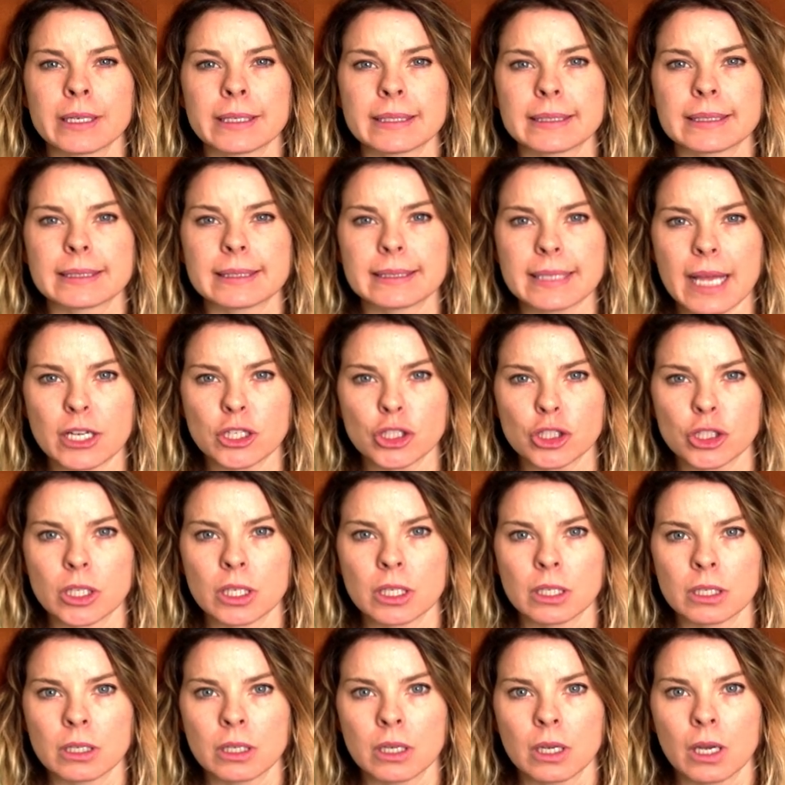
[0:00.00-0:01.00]

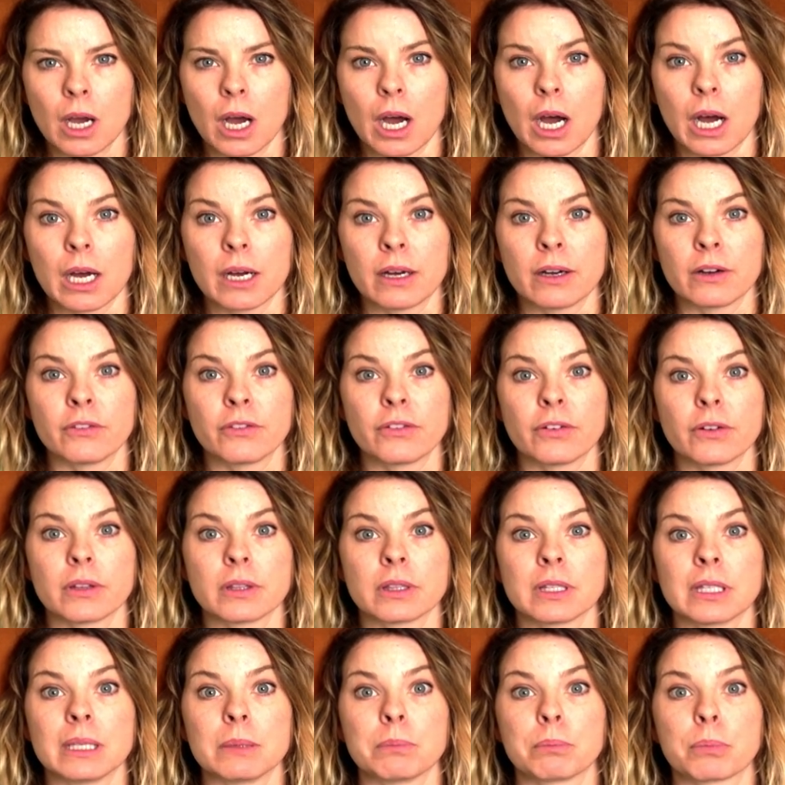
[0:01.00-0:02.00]
session of
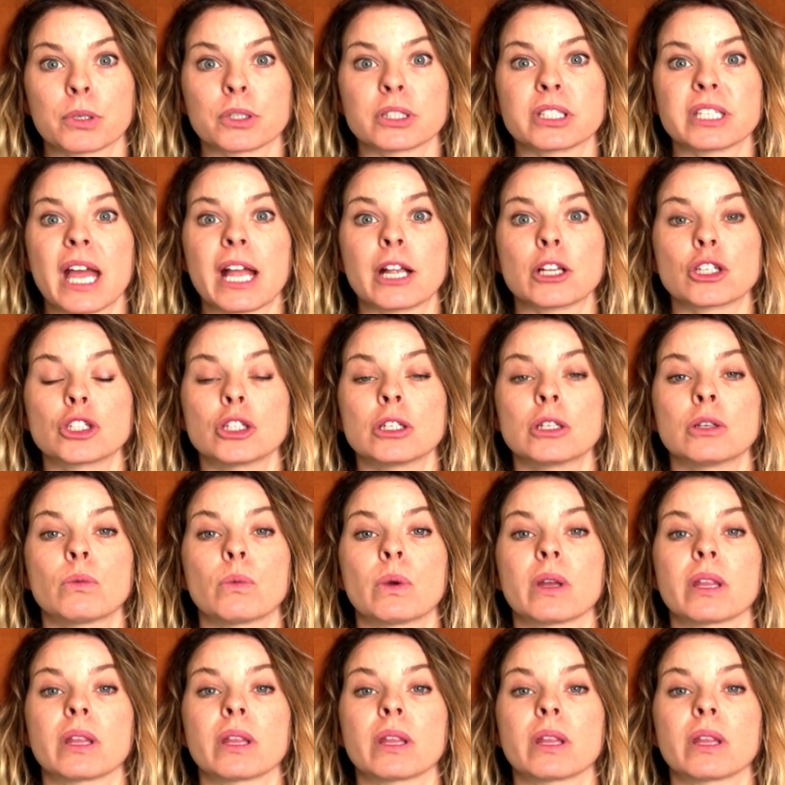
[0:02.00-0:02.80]
the Protection